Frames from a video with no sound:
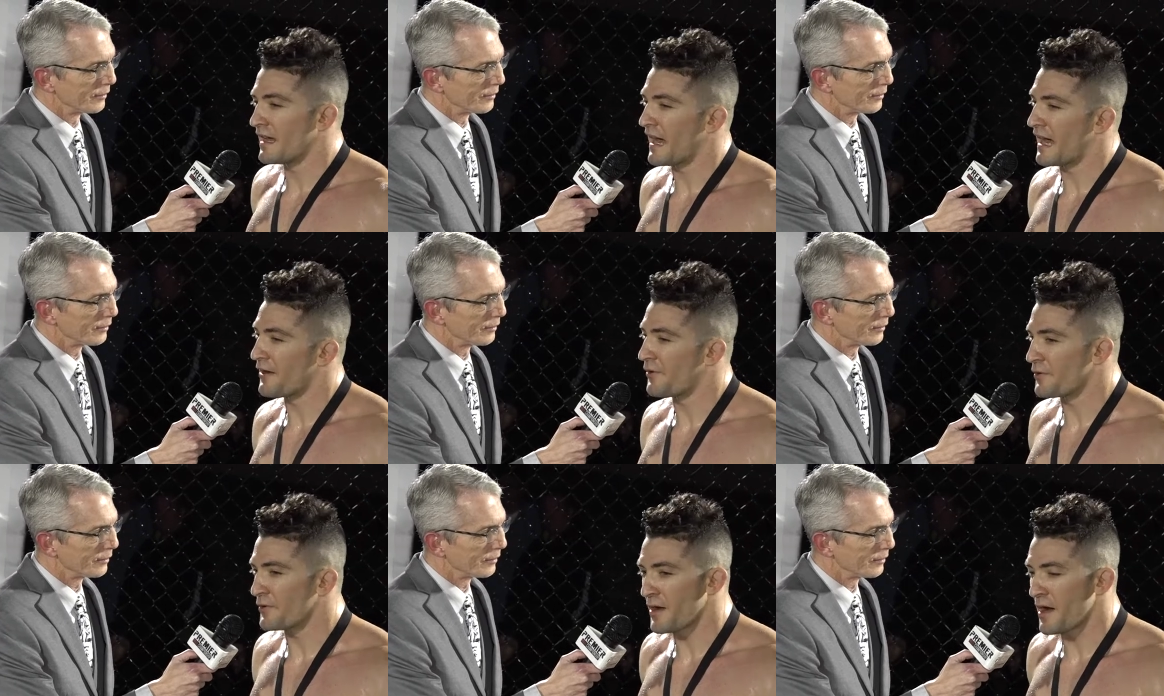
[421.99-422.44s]
Speaker 1: I
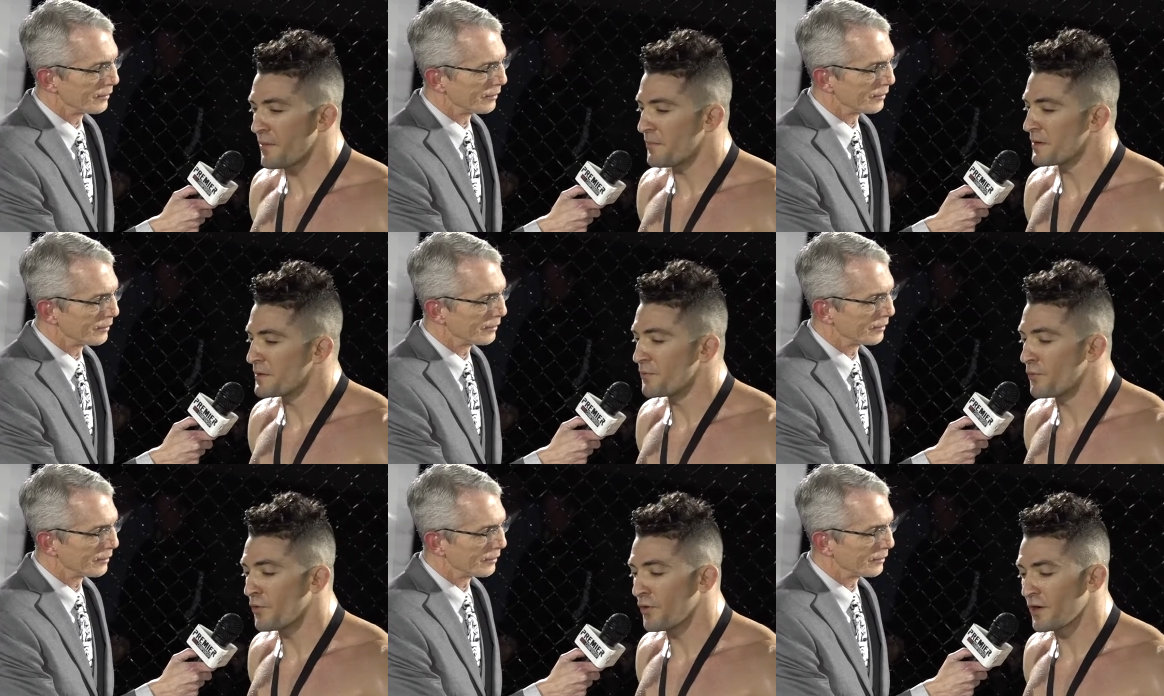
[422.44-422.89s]
don't know how many
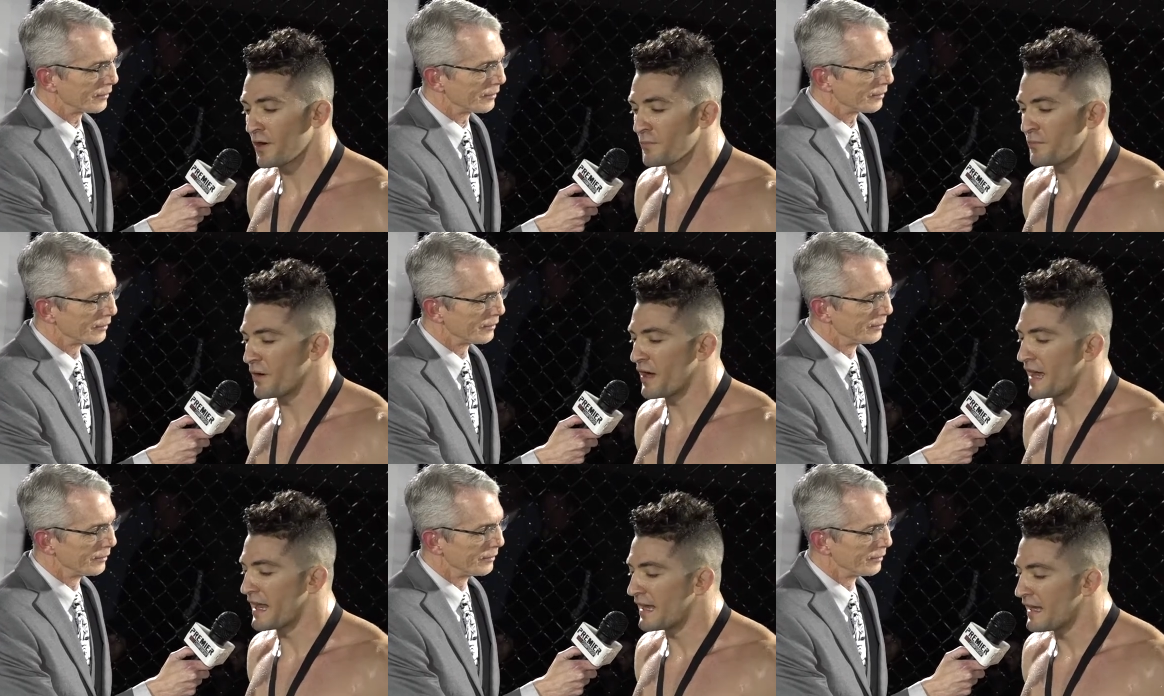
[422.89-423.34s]
more,
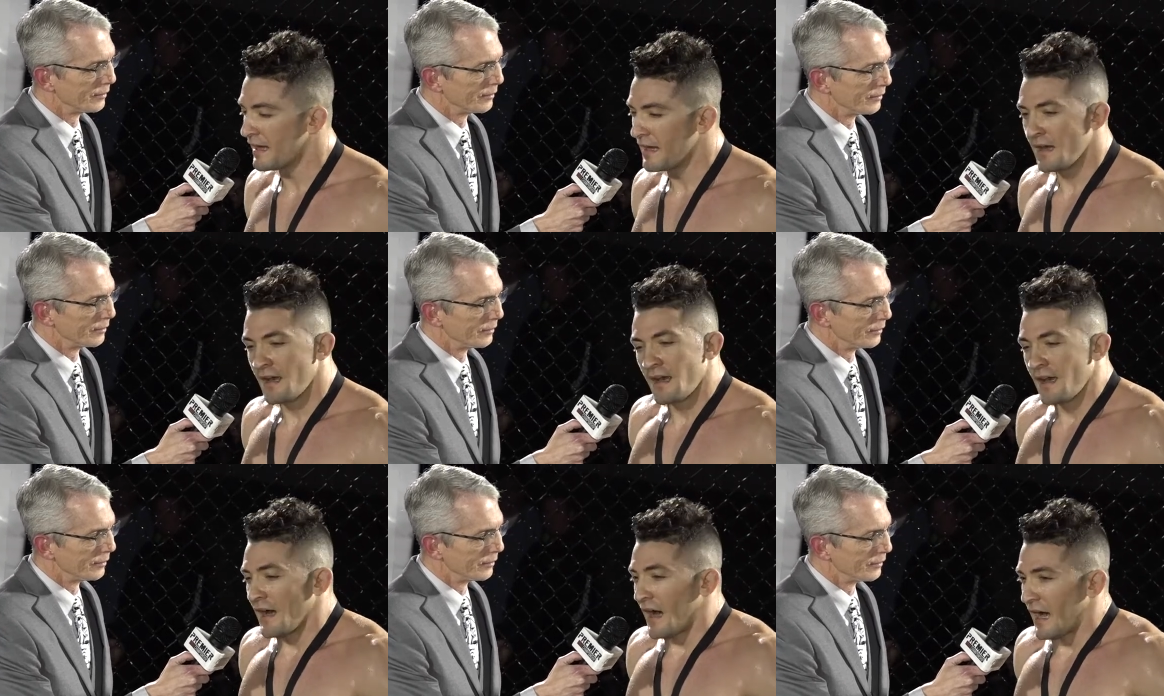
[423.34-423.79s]
but
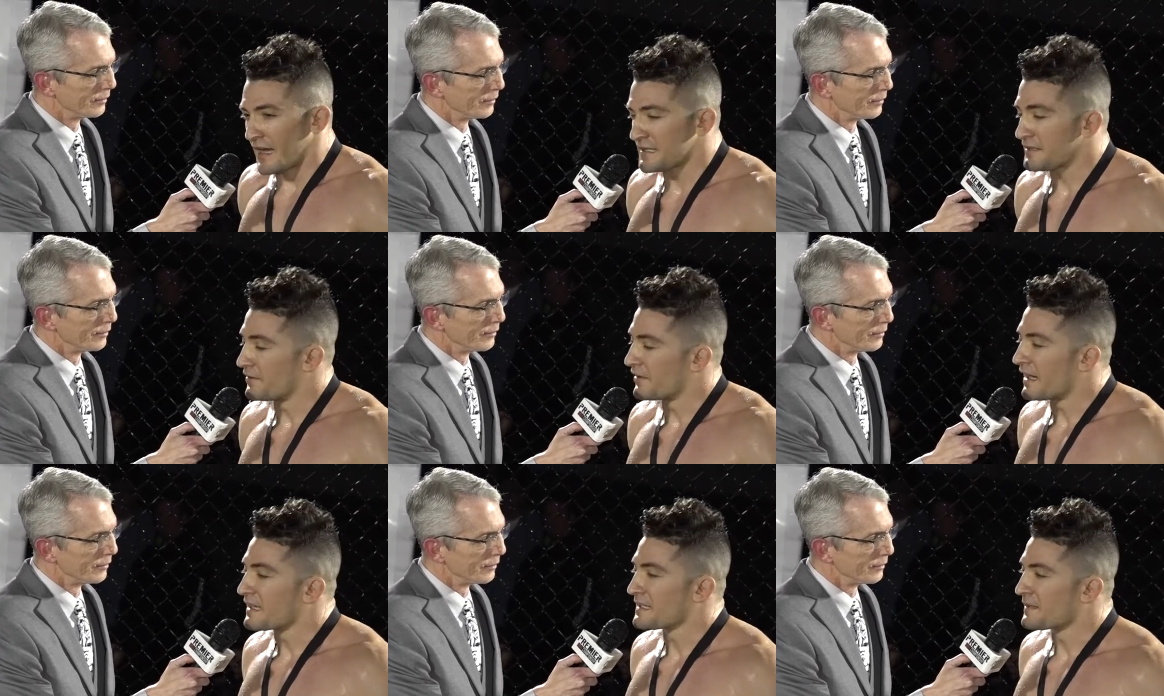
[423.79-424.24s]
I still
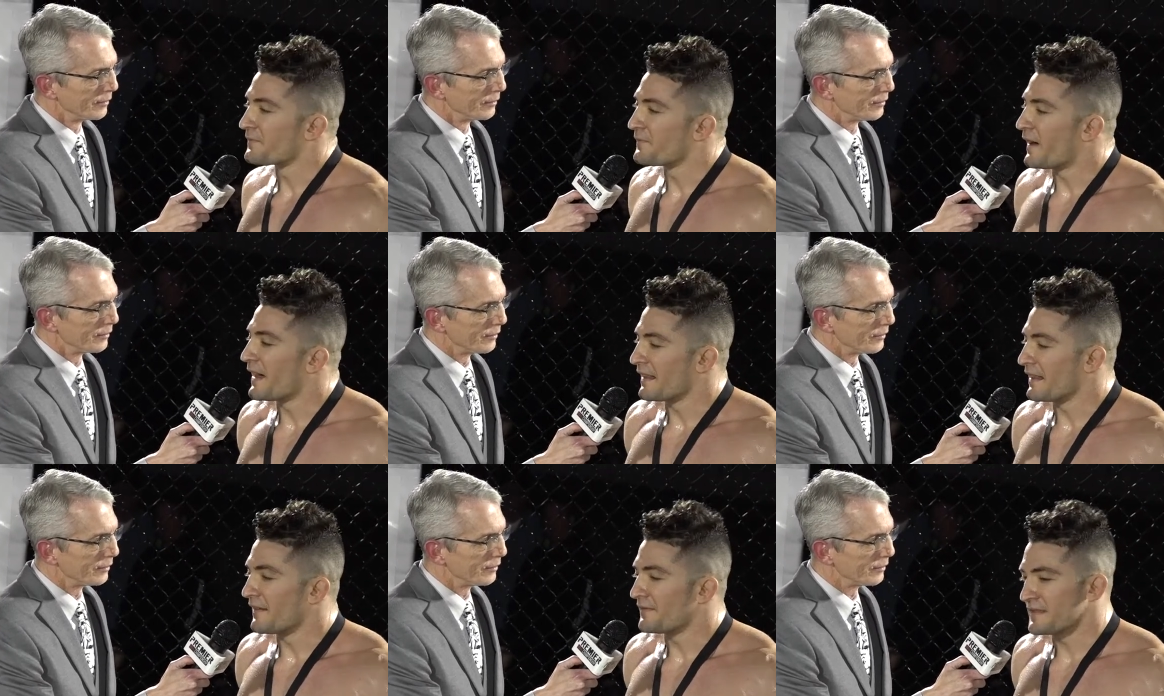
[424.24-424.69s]
got some
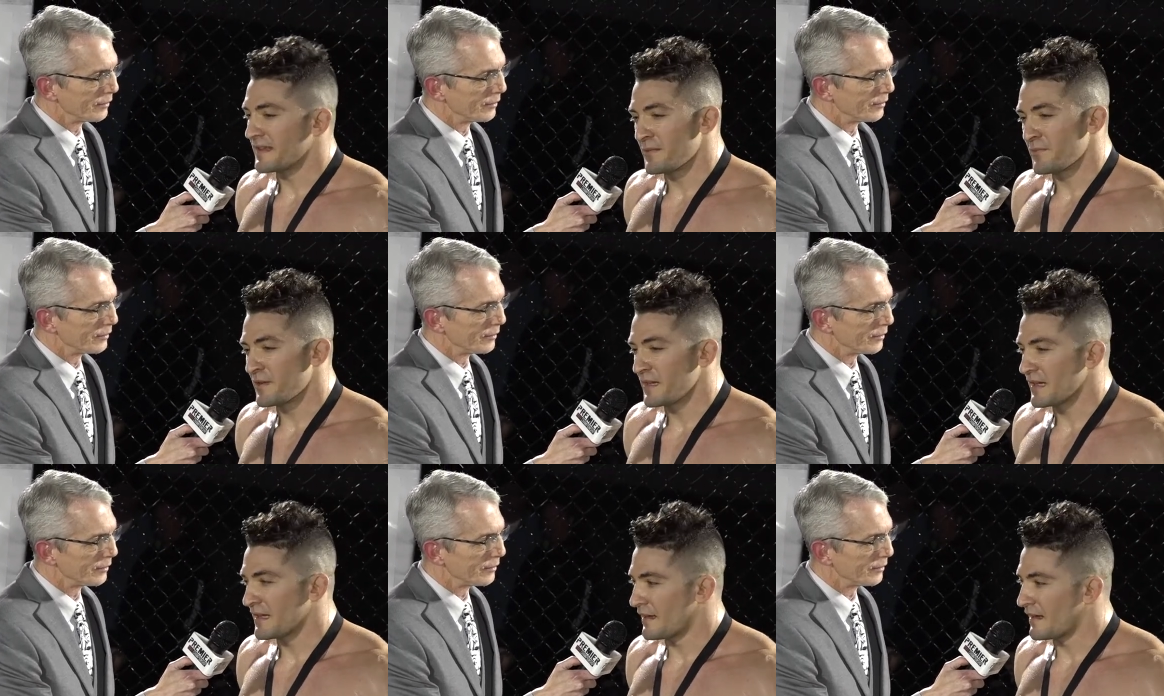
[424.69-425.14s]
fight left in
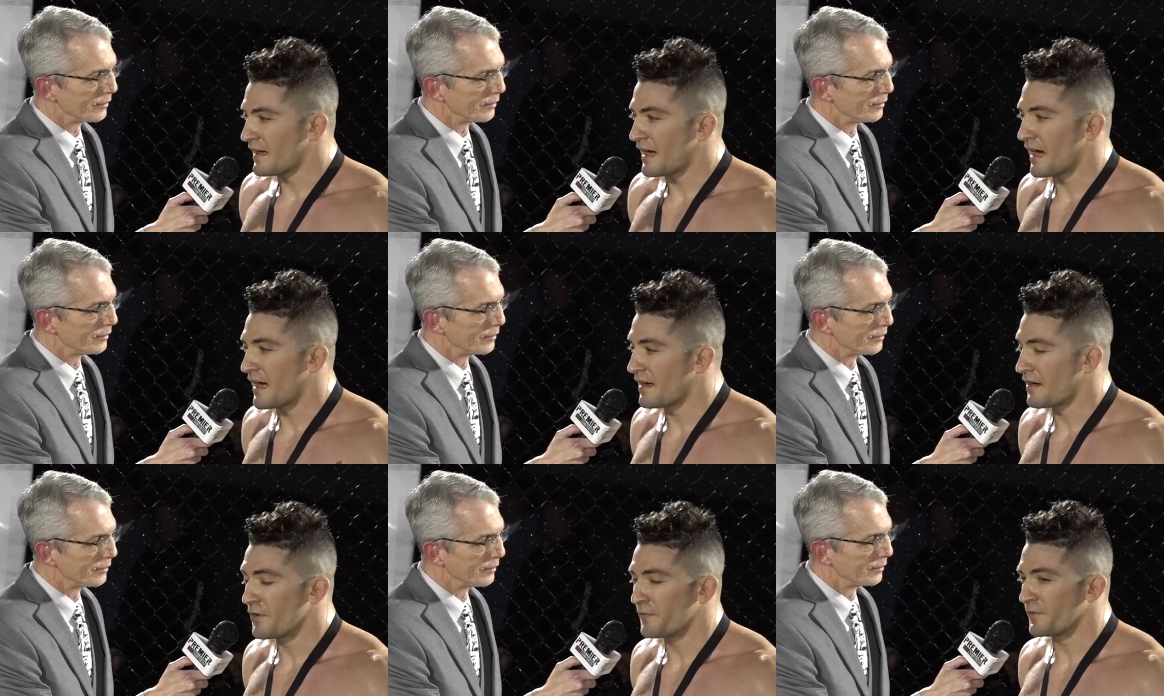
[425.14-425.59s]
me, and I
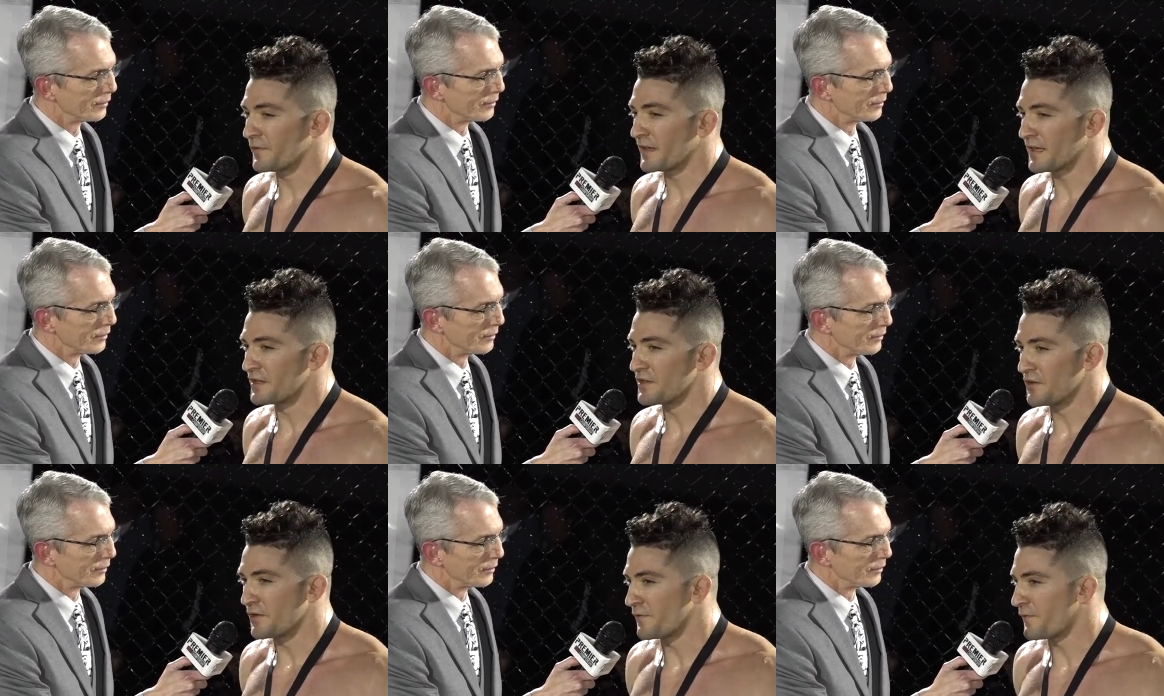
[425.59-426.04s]
hopefully can
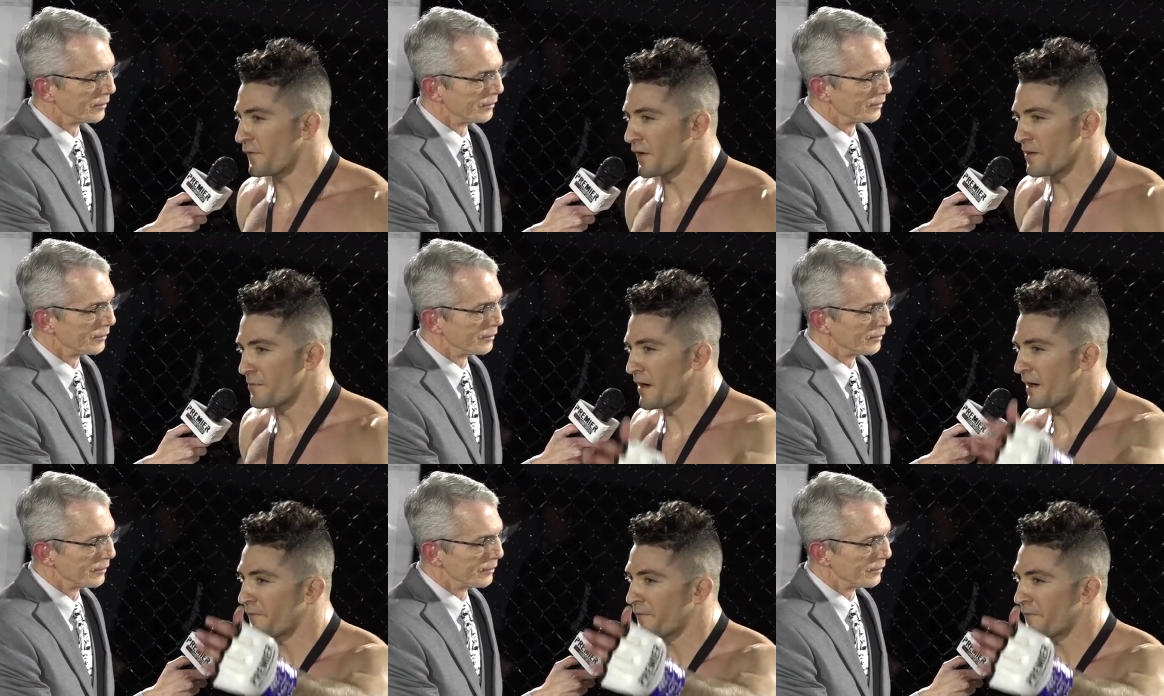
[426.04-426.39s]
do it in front of my